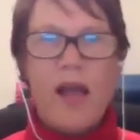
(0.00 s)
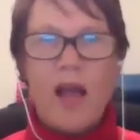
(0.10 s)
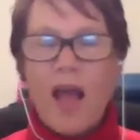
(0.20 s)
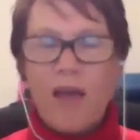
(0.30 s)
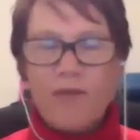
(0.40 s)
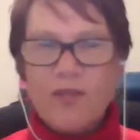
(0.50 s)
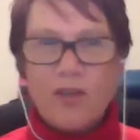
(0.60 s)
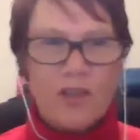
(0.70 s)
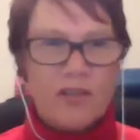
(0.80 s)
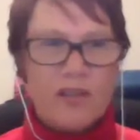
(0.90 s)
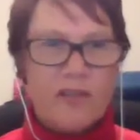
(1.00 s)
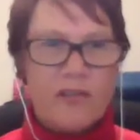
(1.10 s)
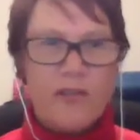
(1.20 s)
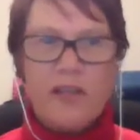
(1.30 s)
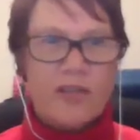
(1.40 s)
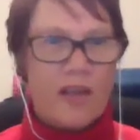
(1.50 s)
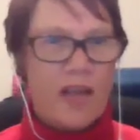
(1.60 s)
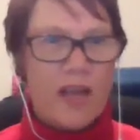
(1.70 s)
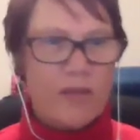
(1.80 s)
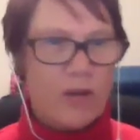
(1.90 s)
advertise these events, they
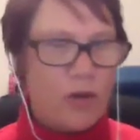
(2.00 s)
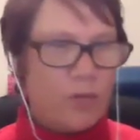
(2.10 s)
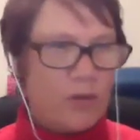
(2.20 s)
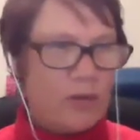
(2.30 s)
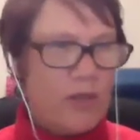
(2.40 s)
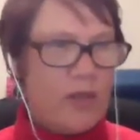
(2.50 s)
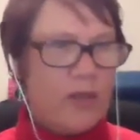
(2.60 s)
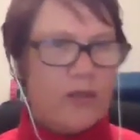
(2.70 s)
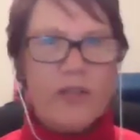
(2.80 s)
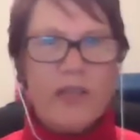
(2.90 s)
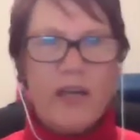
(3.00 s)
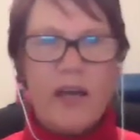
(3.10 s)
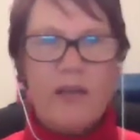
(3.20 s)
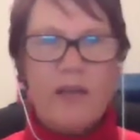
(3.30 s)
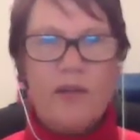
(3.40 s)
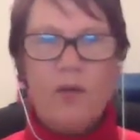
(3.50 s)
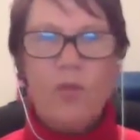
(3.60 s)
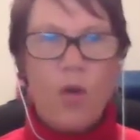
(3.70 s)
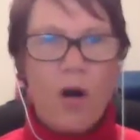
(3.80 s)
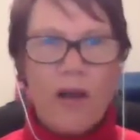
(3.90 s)
have an open 3K event.
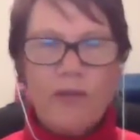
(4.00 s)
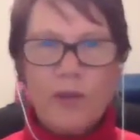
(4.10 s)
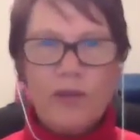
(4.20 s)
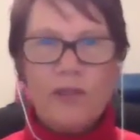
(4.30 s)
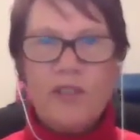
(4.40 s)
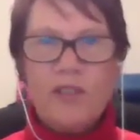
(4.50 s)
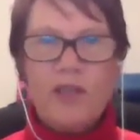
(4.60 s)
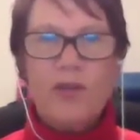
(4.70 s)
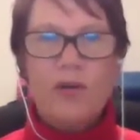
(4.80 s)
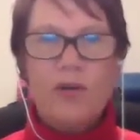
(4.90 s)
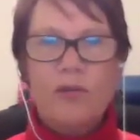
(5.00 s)
Why have we got 10-year-old